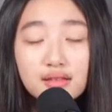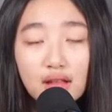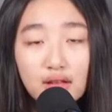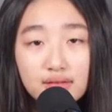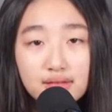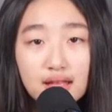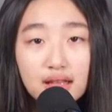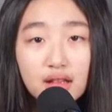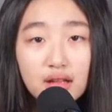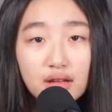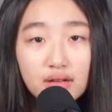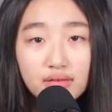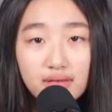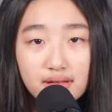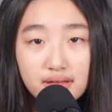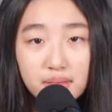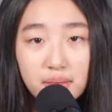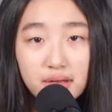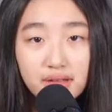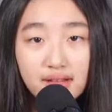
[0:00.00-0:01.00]
The cellular
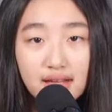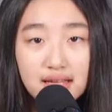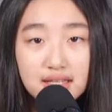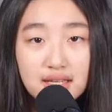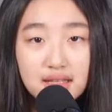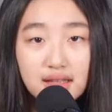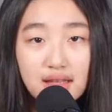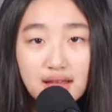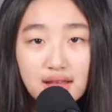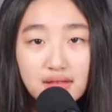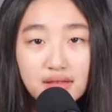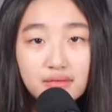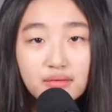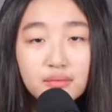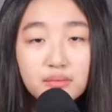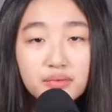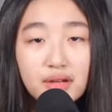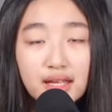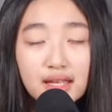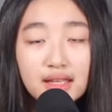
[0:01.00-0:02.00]
respiration is
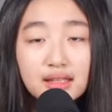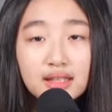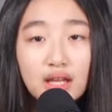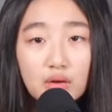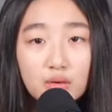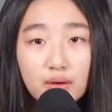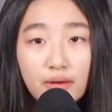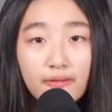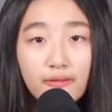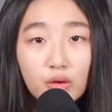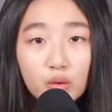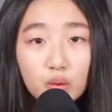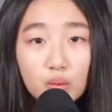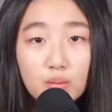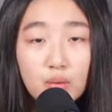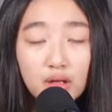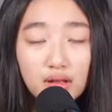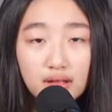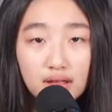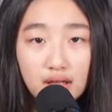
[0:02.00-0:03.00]
breaking down the food
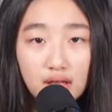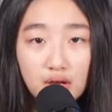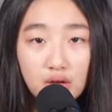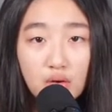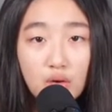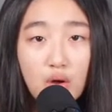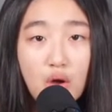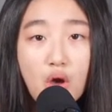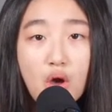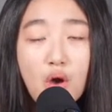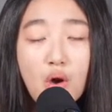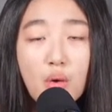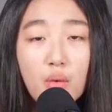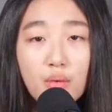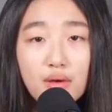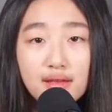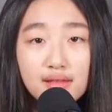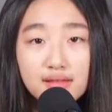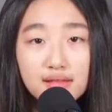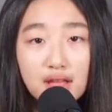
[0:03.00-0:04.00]
molecule
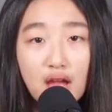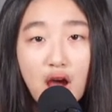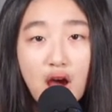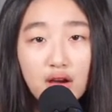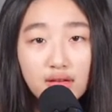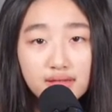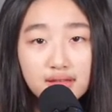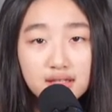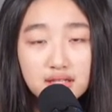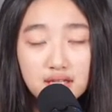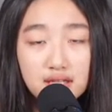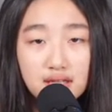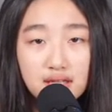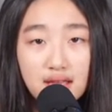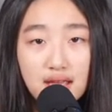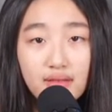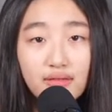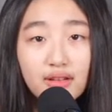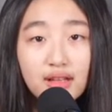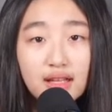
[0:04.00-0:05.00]
with the
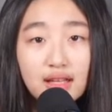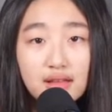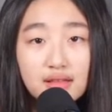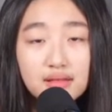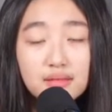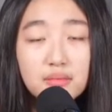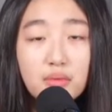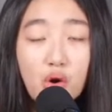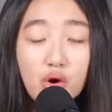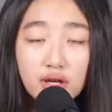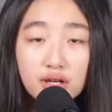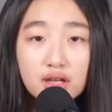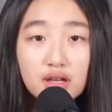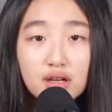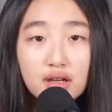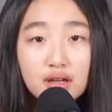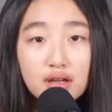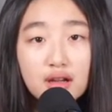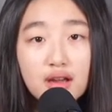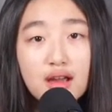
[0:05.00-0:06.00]
oxygen and release
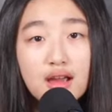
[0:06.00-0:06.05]
water,